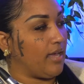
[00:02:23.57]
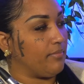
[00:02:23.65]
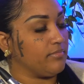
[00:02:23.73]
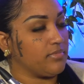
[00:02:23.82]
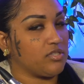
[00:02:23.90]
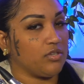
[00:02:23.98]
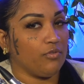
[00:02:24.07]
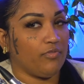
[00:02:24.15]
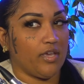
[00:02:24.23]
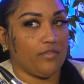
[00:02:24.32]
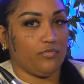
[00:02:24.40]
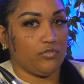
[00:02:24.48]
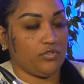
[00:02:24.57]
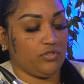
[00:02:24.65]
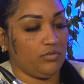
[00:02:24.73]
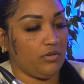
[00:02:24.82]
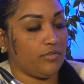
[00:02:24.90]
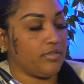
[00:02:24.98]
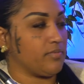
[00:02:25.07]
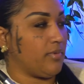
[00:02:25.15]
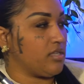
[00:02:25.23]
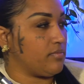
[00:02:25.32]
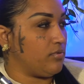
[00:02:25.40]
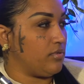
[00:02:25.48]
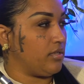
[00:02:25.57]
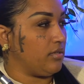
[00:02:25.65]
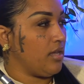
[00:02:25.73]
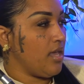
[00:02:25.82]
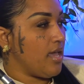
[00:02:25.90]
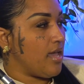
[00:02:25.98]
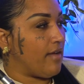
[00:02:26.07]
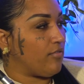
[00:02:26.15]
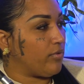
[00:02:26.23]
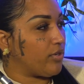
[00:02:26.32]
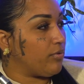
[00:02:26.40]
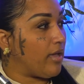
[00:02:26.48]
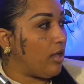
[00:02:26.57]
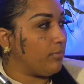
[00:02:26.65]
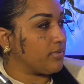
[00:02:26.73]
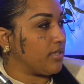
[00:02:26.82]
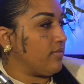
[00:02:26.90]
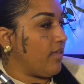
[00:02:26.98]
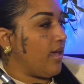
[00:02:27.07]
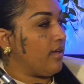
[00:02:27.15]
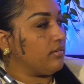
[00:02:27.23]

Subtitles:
I'm so thankful to All Things Possible and everyone who helped in that.